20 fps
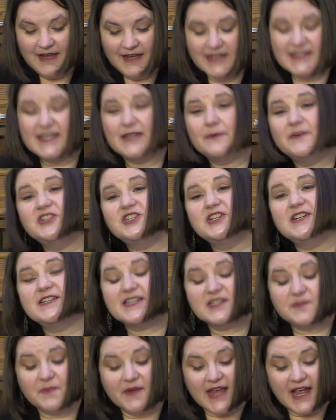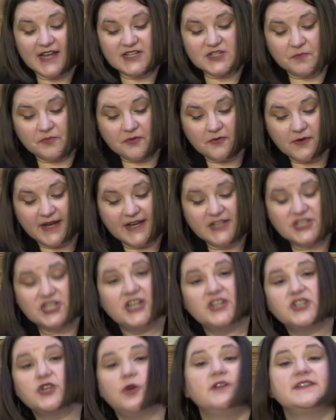You see, when Jesus began to preach,
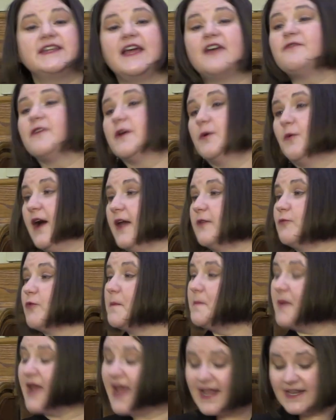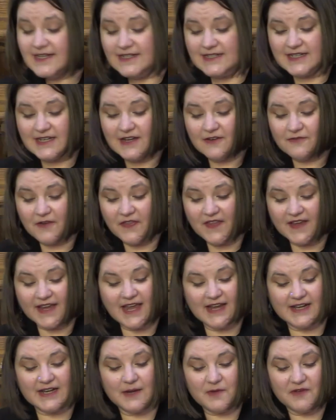he told everyone, repent, for the
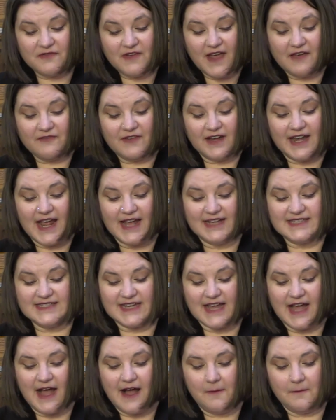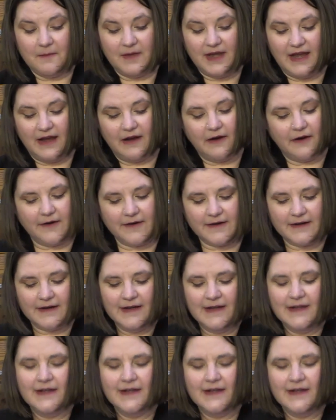kingdom of heaven has come near.